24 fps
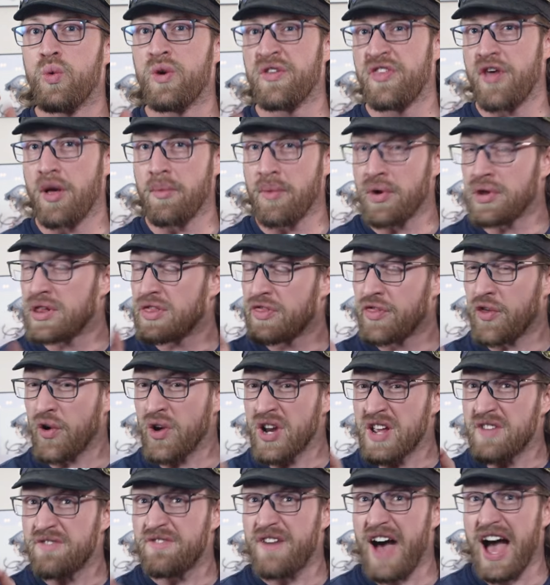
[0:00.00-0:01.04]
With almost
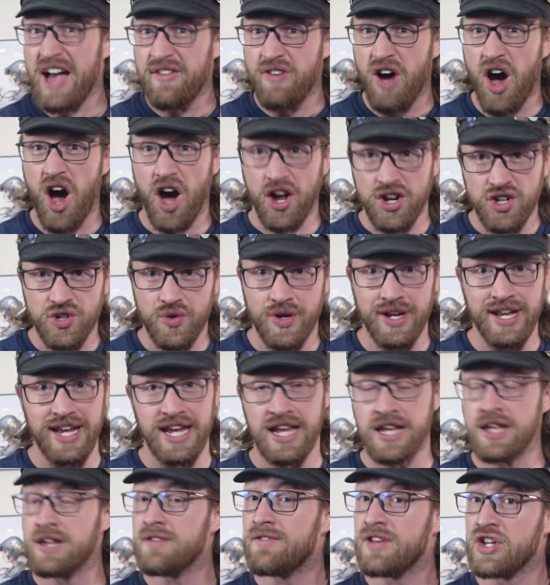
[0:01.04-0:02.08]
3,500
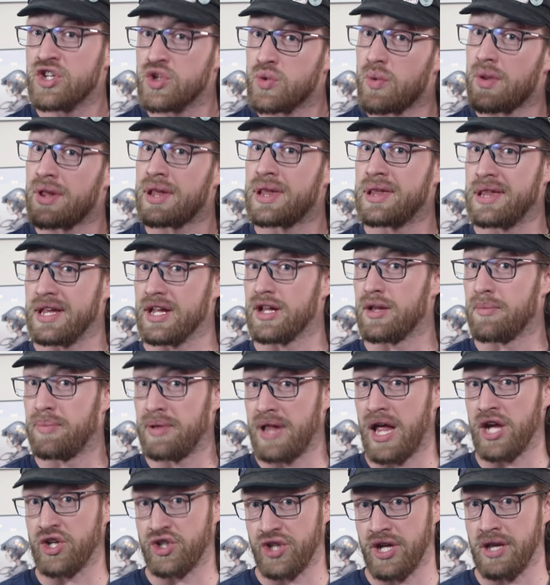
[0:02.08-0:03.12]
individual Syl
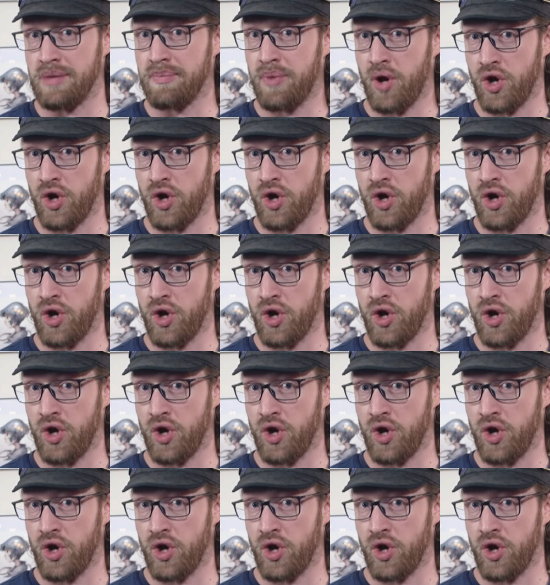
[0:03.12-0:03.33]
plushies